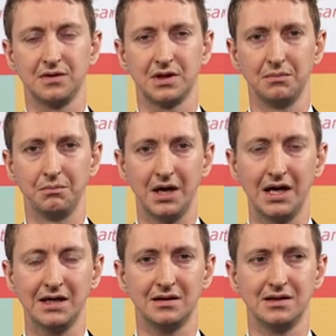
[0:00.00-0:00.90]

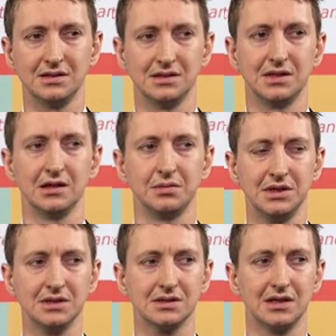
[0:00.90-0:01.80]
combined these
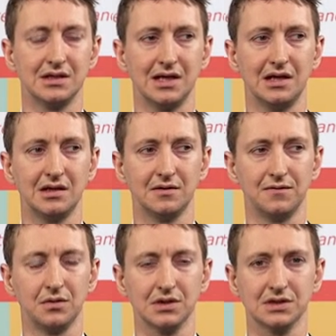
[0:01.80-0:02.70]
therapies and tended to
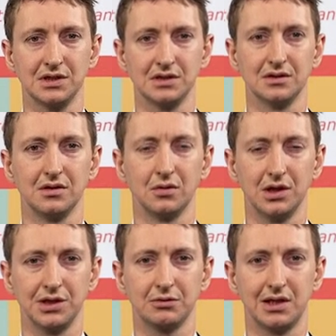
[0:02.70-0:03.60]
focus on
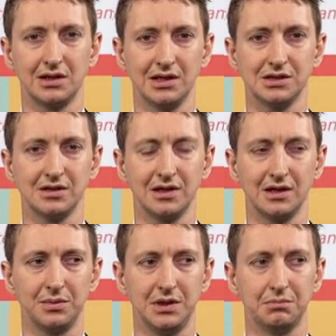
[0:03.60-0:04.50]
oral anticoagulation
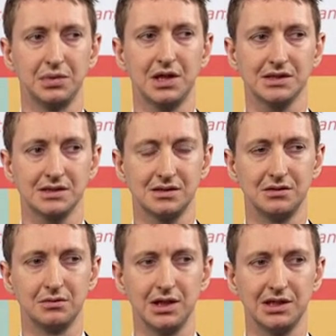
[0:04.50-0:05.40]
therapy plus
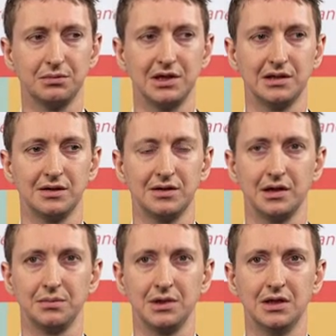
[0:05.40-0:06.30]
dual antiplatelet
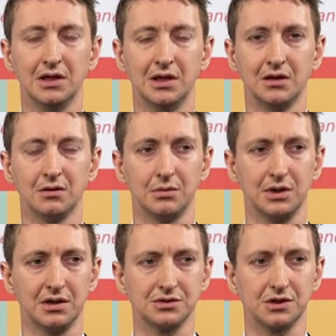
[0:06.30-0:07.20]
therapy, or what we
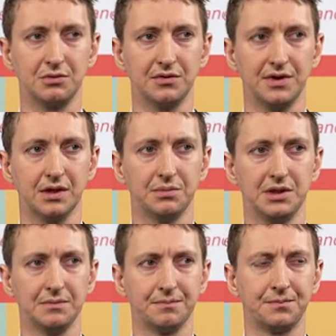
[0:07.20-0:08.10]
call triple
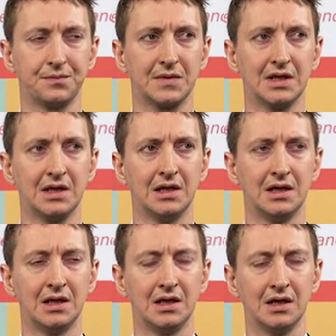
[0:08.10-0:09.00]
therapy.
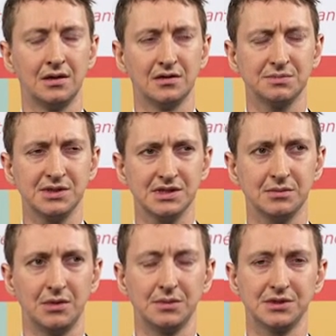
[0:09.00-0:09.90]
There's been
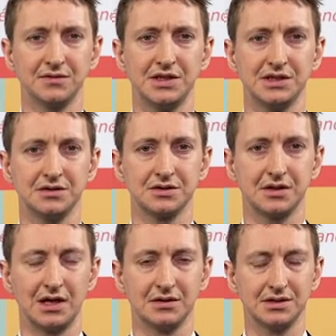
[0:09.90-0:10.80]
some observational
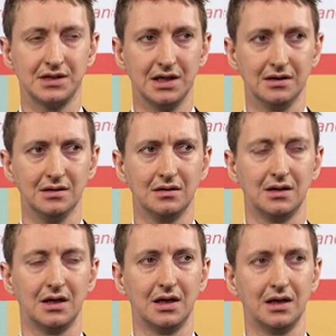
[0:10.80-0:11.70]
trials done
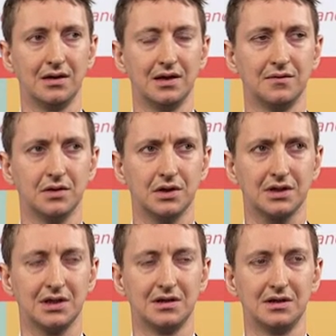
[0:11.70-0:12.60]
that have
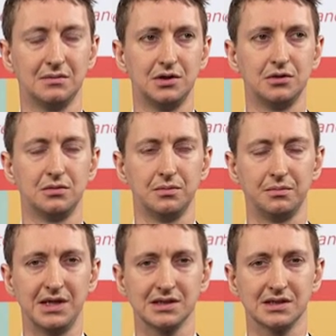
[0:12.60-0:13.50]
looked at the two
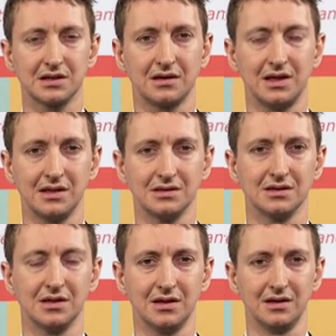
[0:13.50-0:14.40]
basic
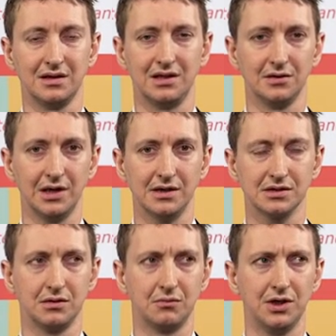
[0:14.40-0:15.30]
things on either end.
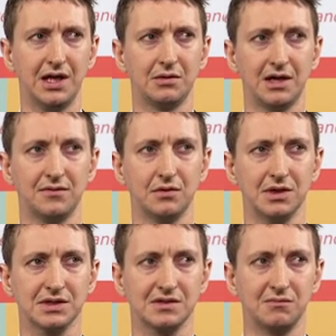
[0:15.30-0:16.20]
So on one hand, we have the
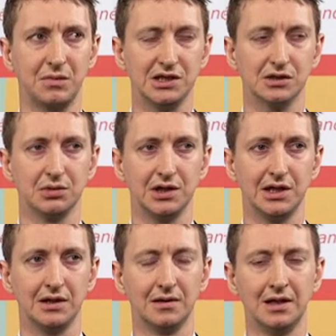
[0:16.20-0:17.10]
risks of major
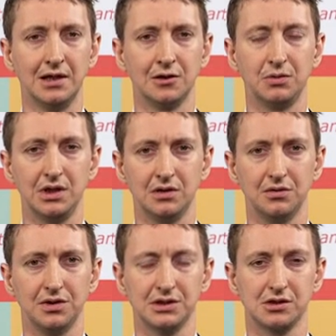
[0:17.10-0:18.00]
bleeding. We know
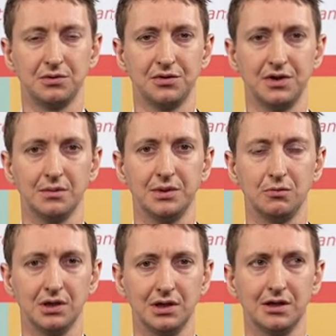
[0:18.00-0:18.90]
that triple therapy
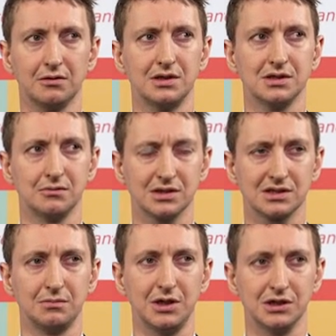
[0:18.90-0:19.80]
will increase the
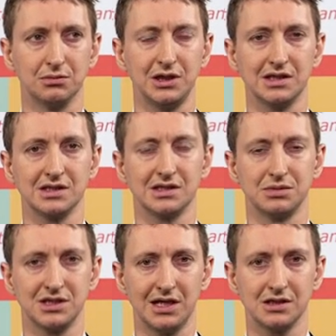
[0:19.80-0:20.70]
risks of major bleeding
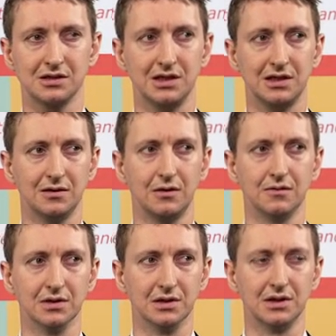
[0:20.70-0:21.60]
substantially
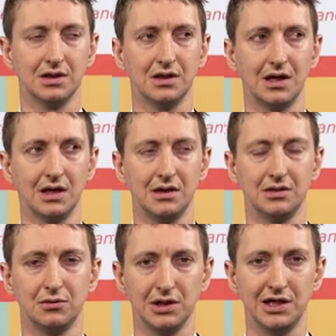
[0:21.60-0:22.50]
over
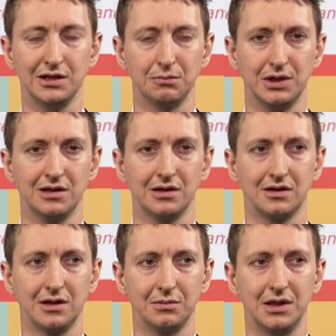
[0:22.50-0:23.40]
dual antiplatelet
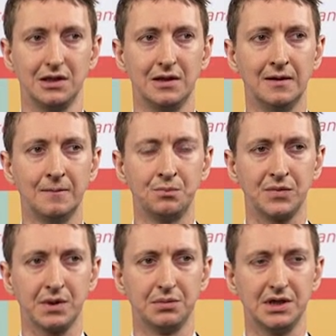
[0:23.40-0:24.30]
therapy.
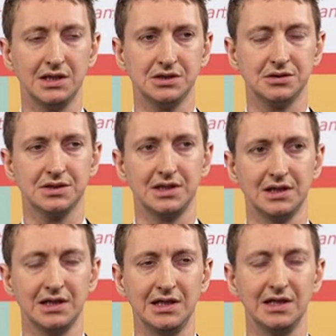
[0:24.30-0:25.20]
But
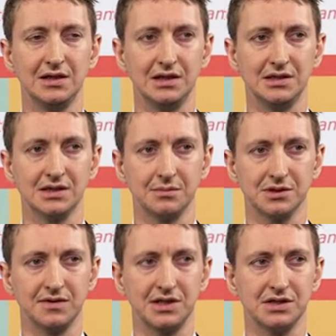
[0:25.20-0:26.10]
interestingly, in these
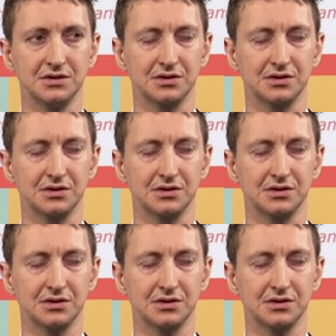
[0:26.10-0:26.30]
observational